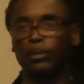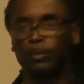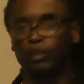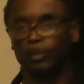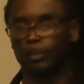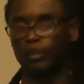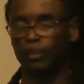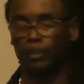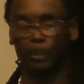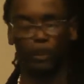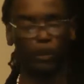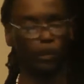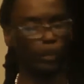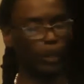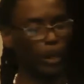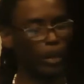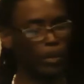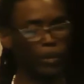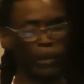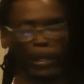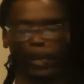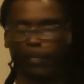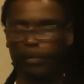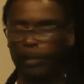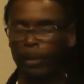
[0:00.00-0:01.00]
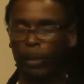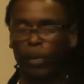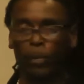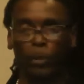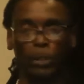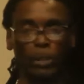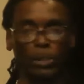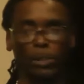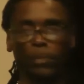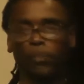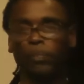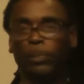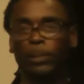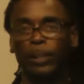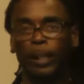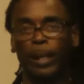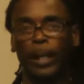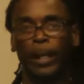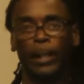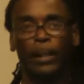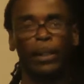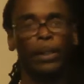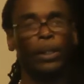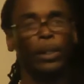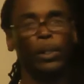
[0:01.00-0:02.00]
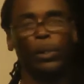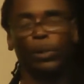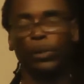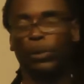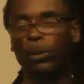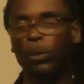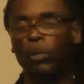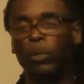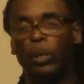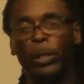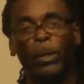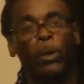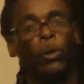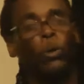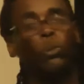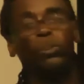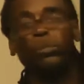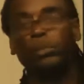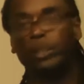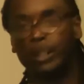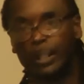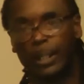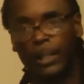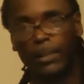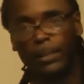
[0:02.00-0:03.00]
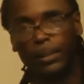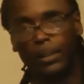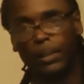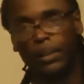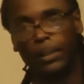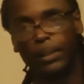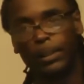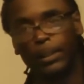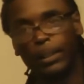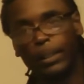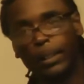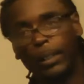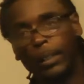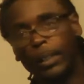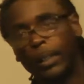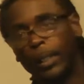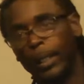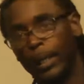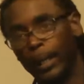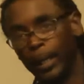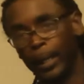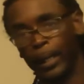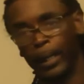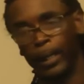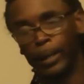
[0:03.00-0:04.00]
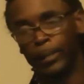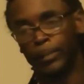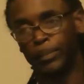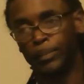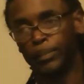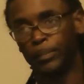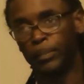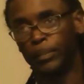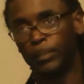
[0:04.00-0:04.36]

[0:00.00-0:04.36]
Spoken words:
no problem with having ownership of that. No one owes me nothing, and